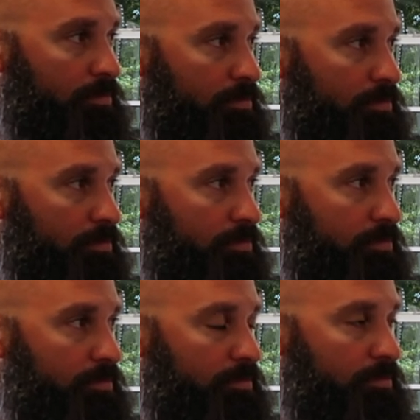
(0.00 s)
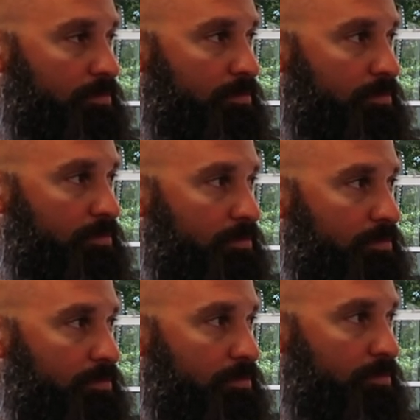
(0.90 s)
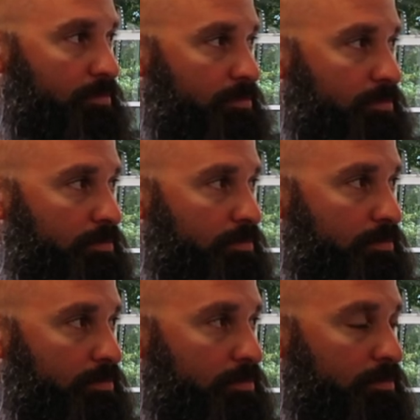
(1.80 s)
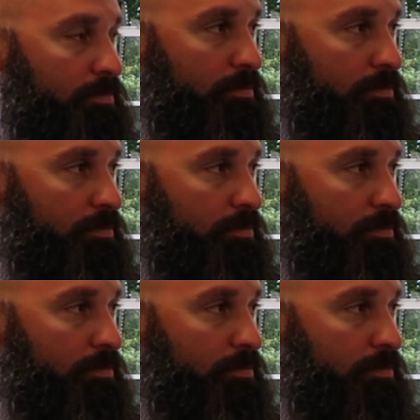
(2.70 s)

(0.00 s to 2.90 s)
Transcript: [no speech]